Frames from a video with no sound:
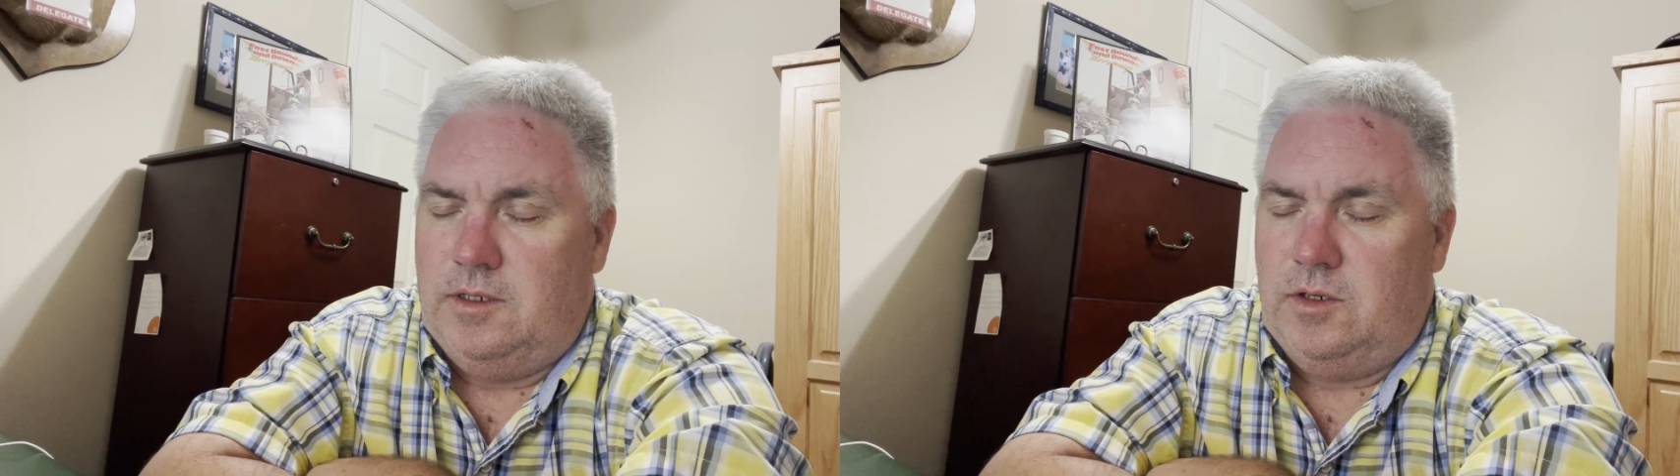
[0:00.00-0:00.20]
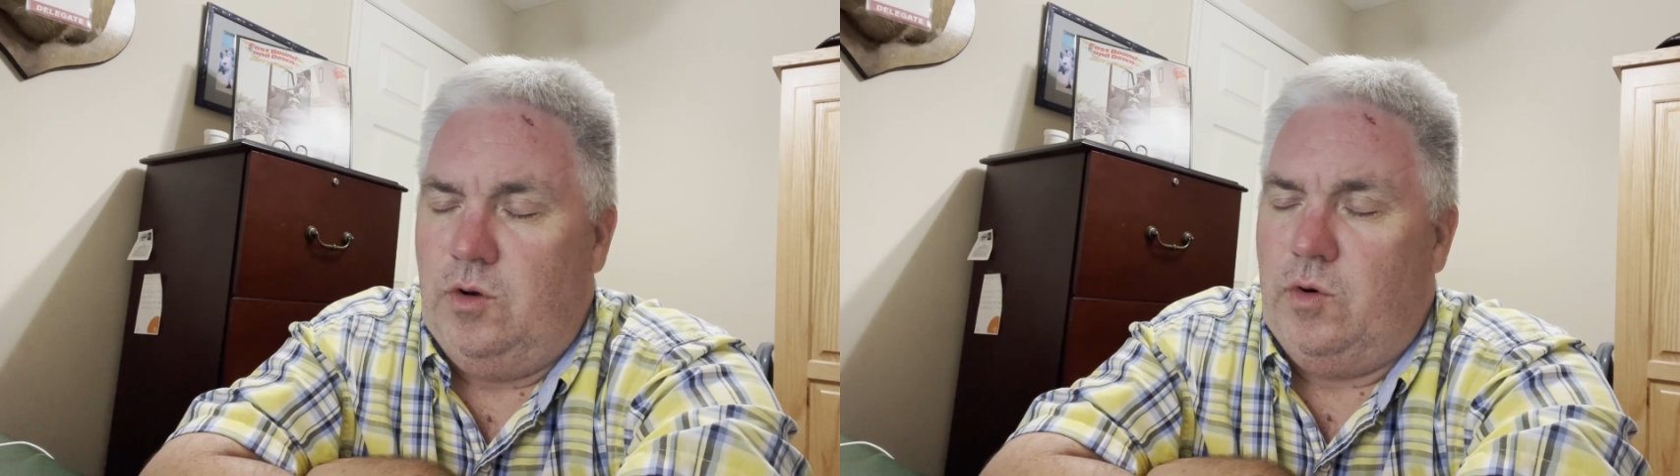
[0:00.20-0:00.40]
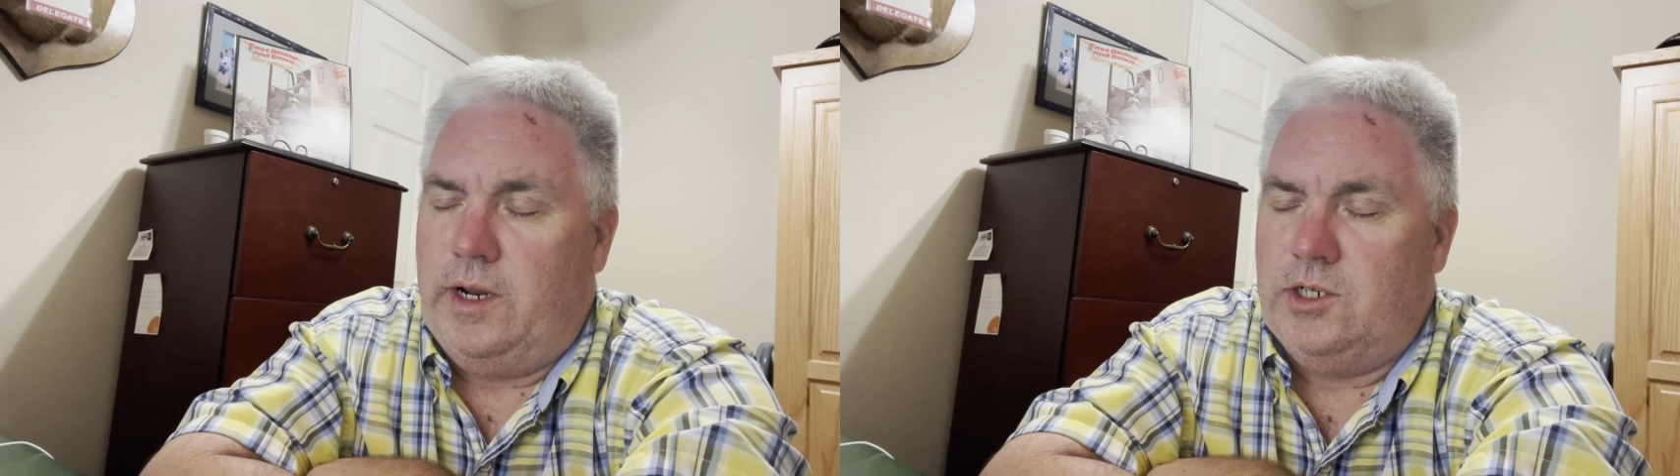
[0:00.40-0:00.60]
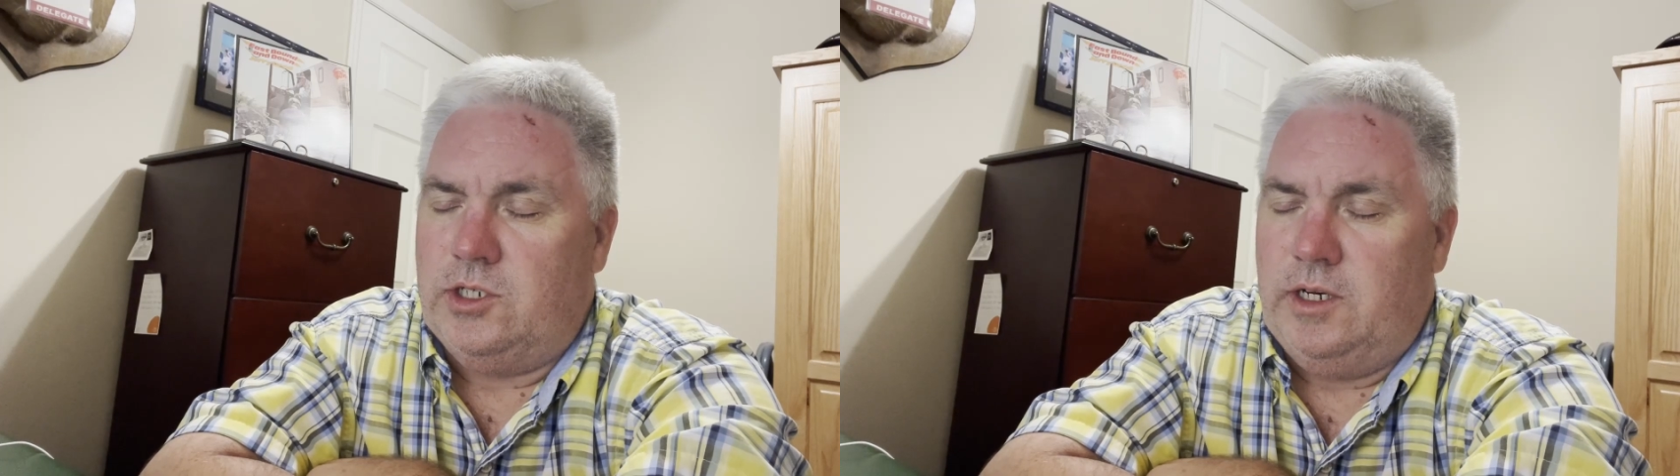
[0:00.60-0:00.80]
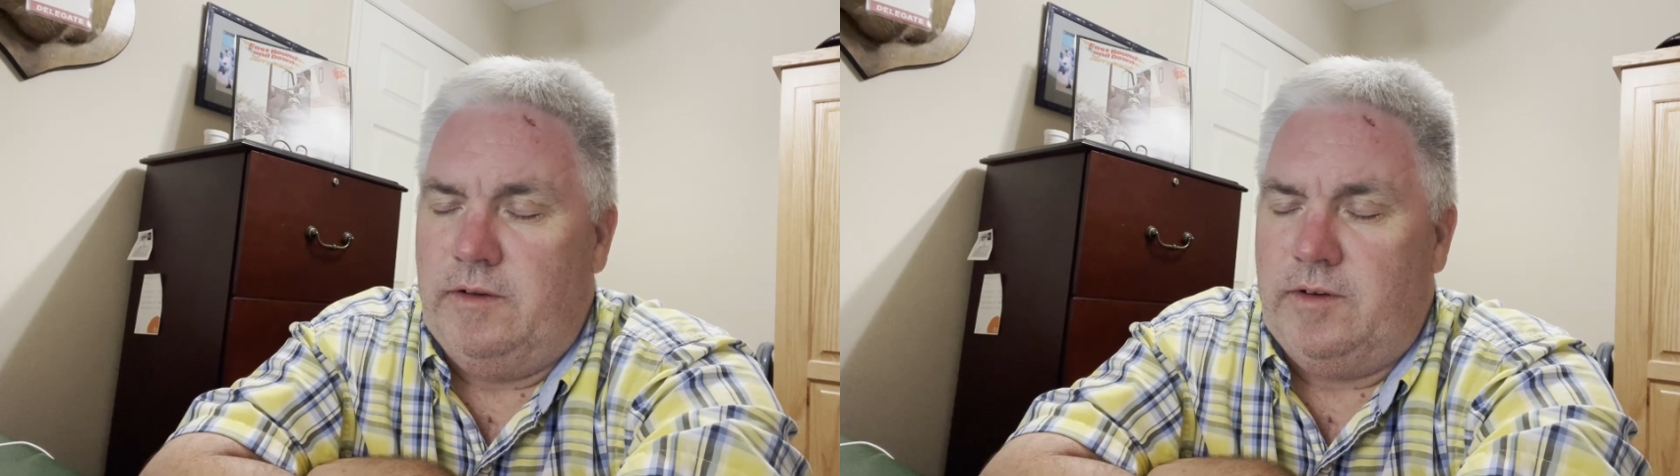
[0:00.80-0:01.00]
So, Lord, I
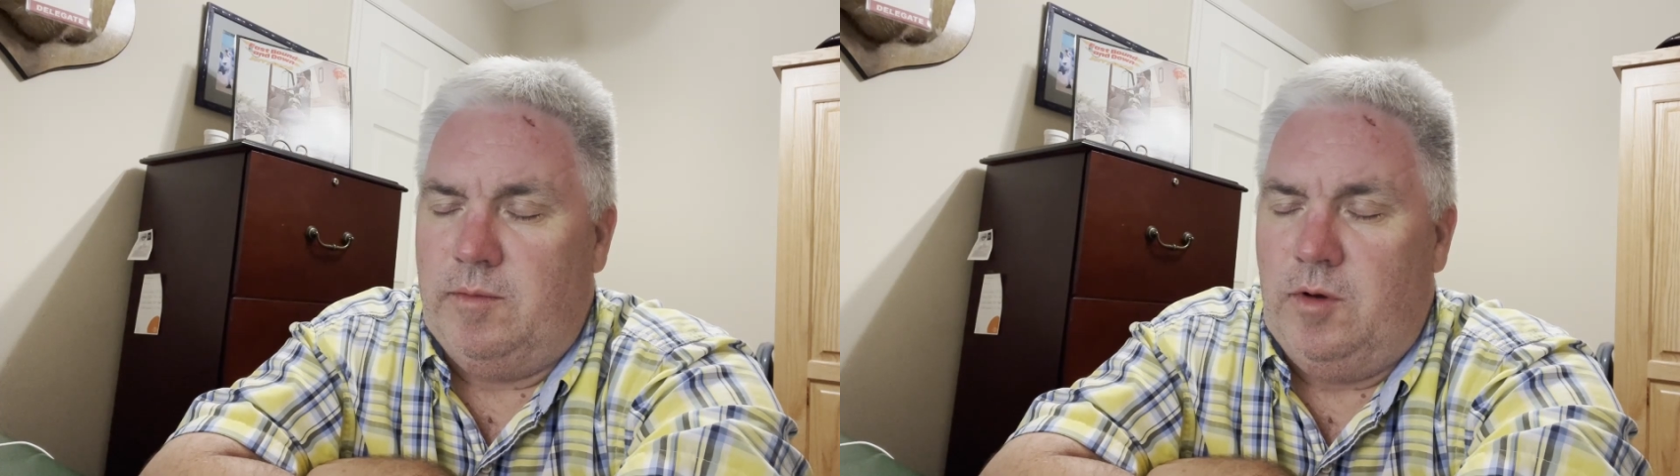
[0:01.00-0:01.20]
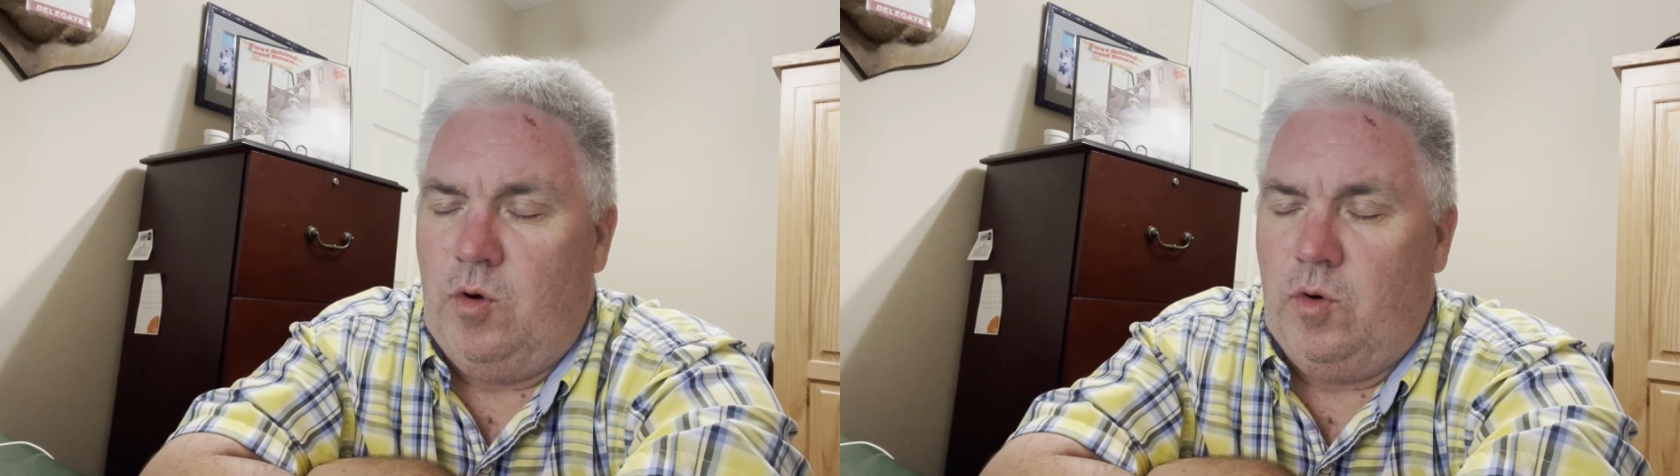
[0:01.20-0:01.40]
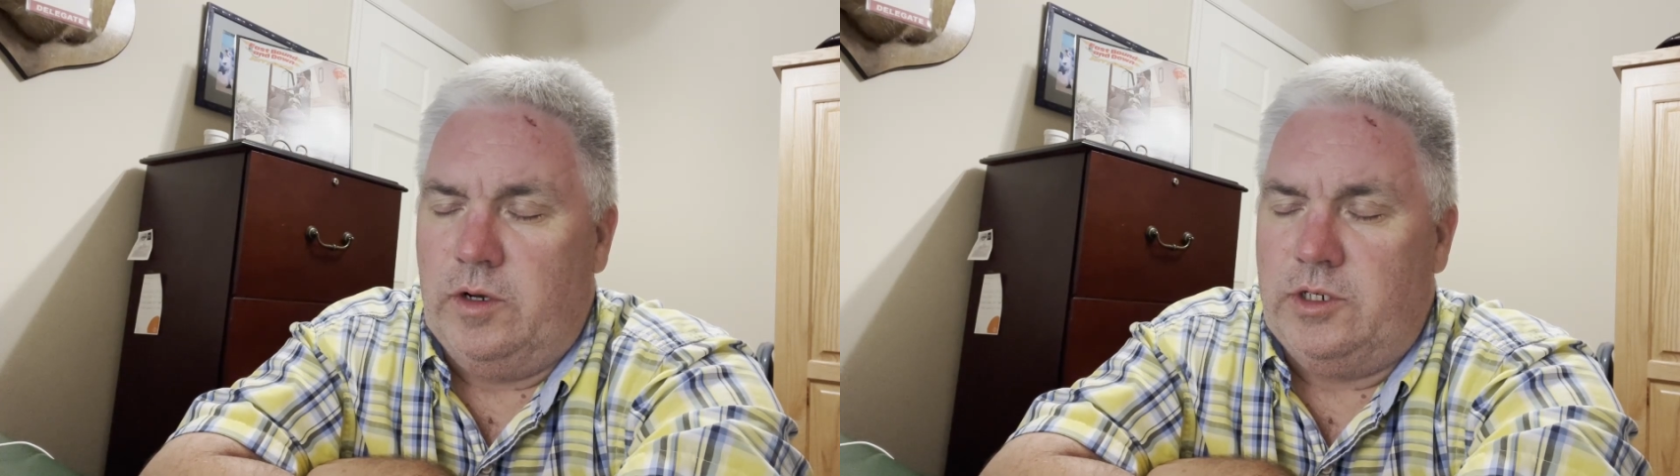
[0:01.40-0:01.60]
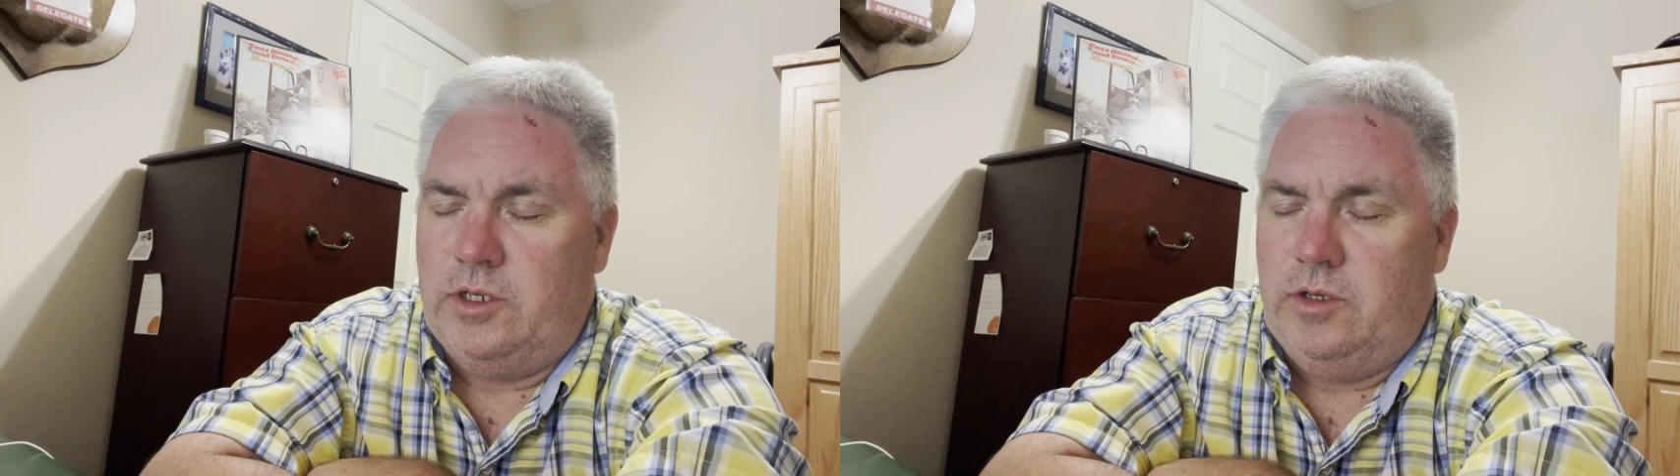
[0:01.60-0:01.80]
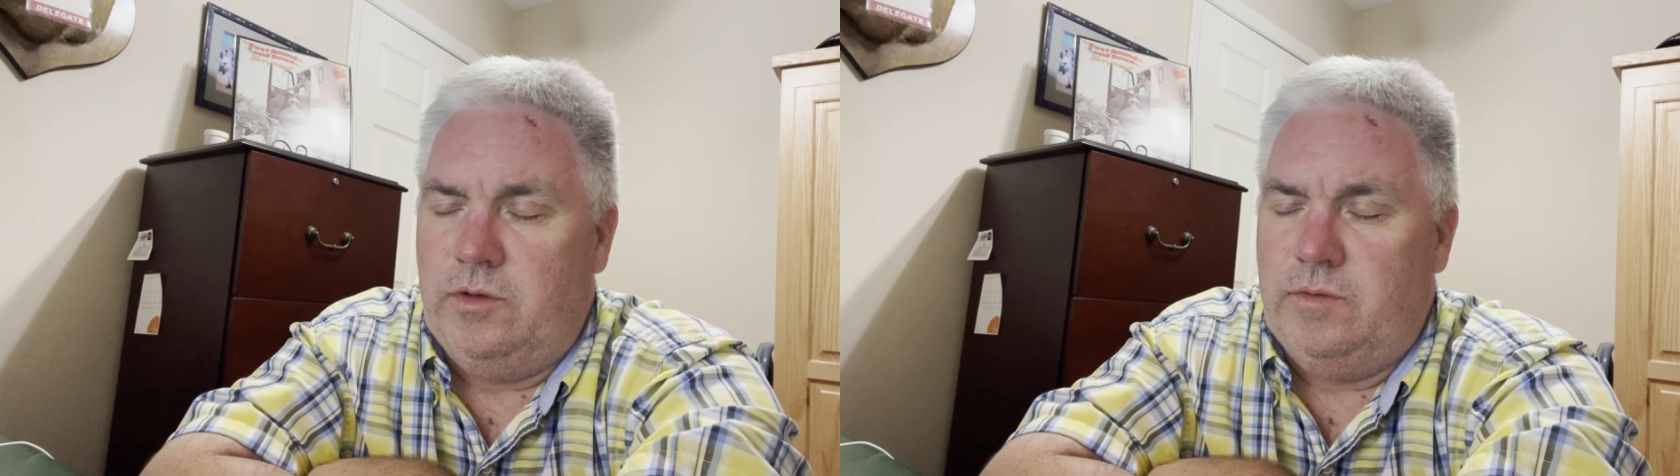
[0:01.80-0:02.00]
just lift up Lauren to
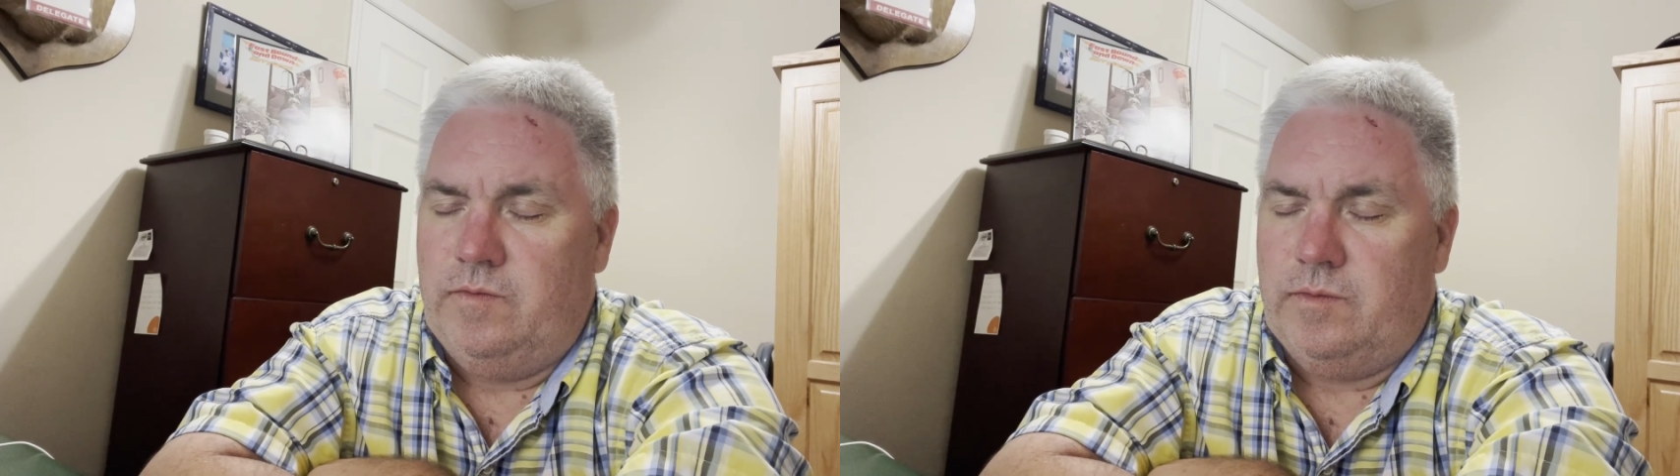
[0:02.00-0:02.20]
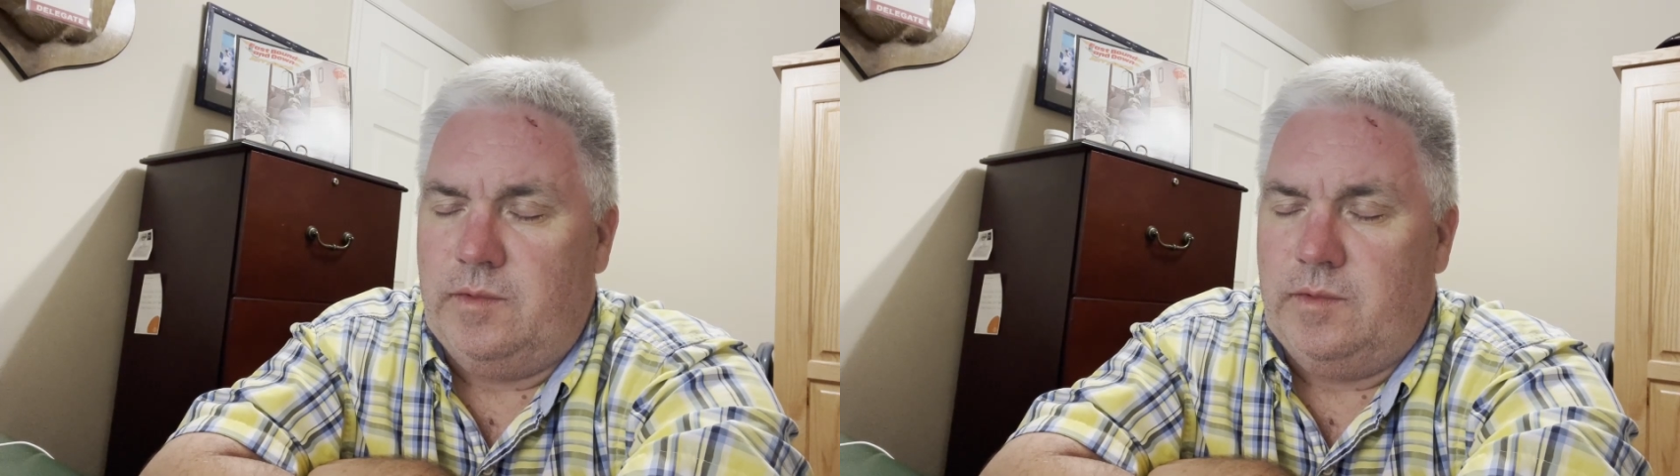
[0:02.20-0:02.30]
you